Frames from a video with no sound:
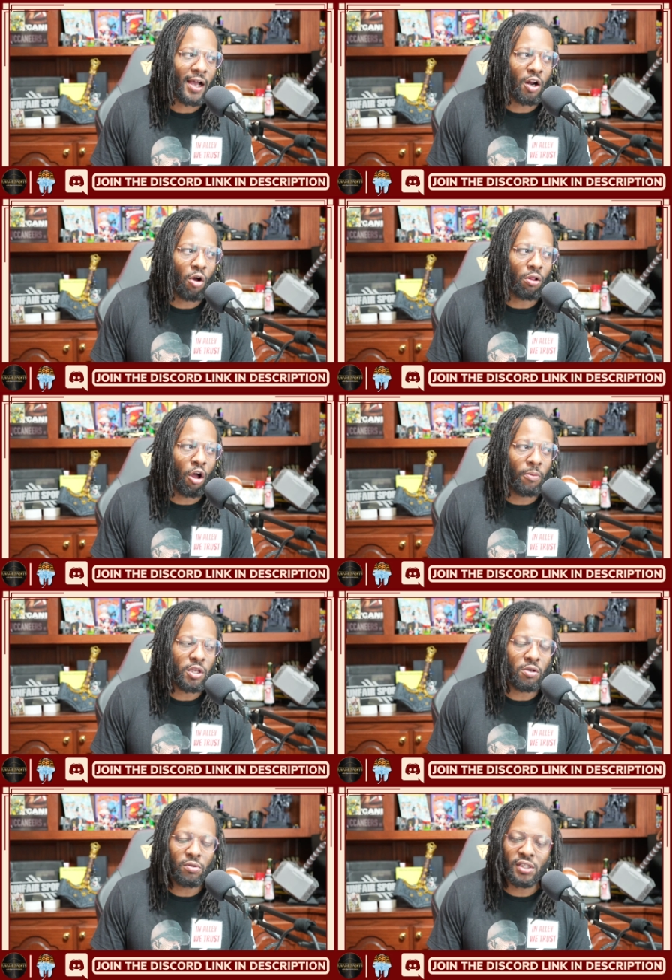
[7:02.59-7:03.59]
Could Oklahoma
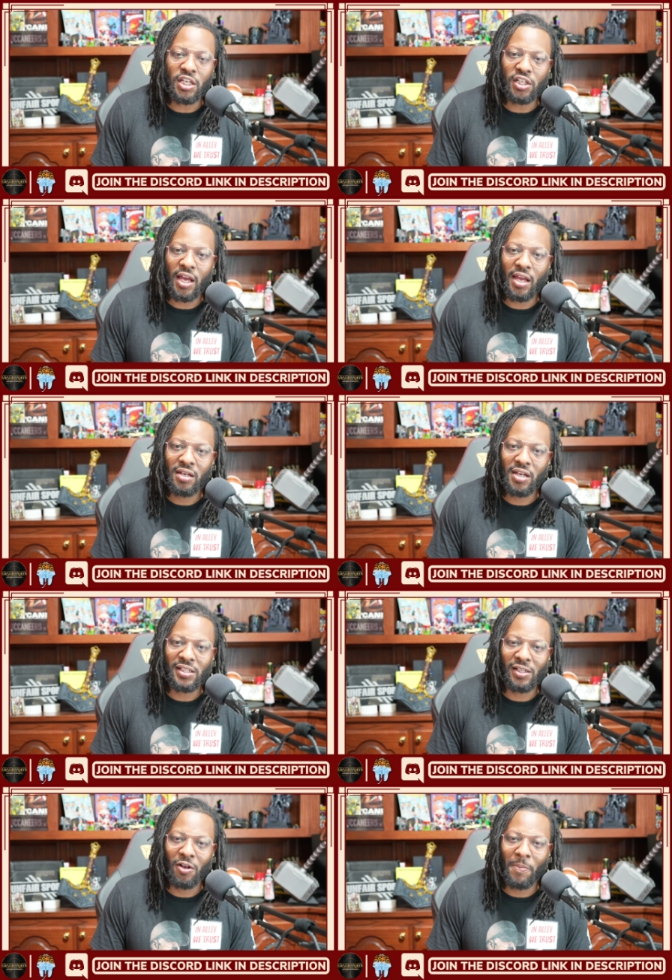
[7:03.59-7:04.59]
use CJ
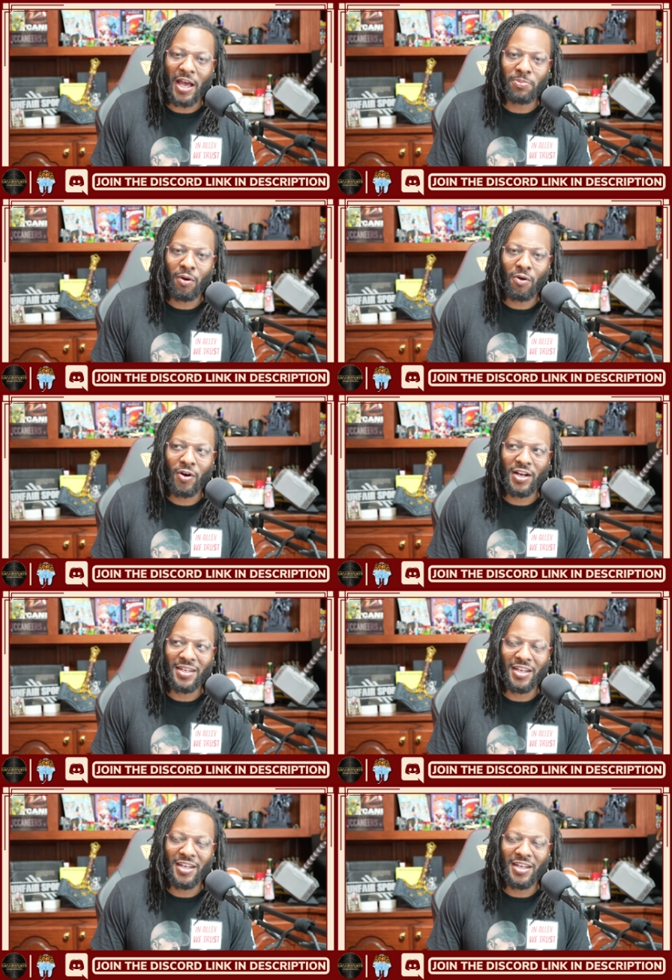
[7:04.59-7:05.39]
Nixon on the basketball court?